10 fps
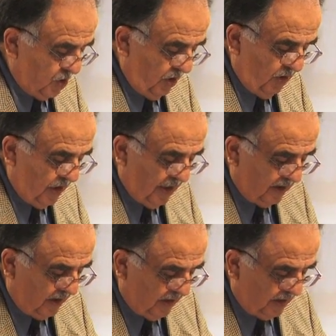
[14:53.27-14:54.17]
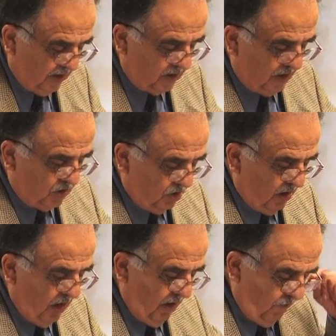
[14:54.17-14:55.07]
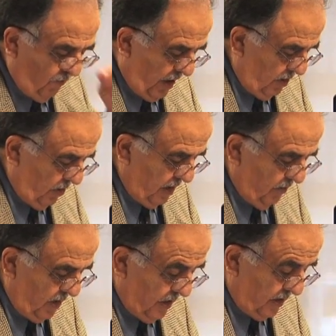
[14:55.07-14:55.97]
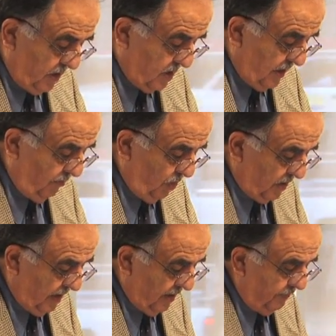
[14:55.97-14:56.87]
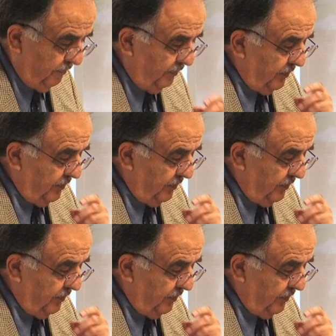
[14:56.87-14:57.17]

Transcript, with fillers: Jimmy yelled at Nicholas and Tony, follow him, and they stumbled down.